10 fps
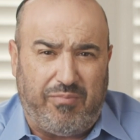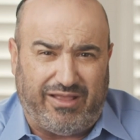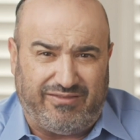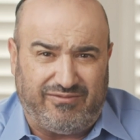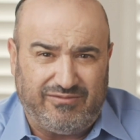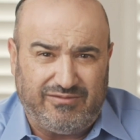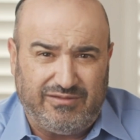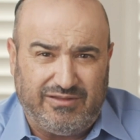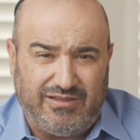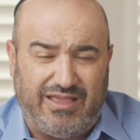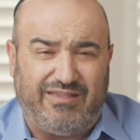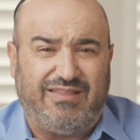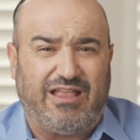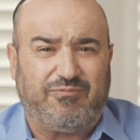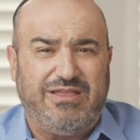mud. If
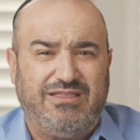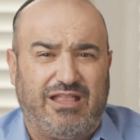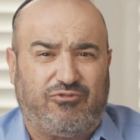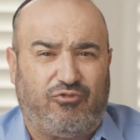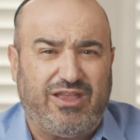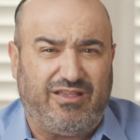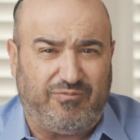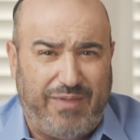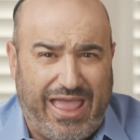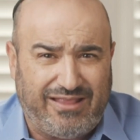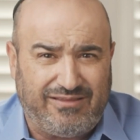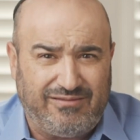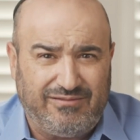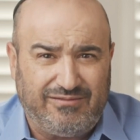that means that ring is bad,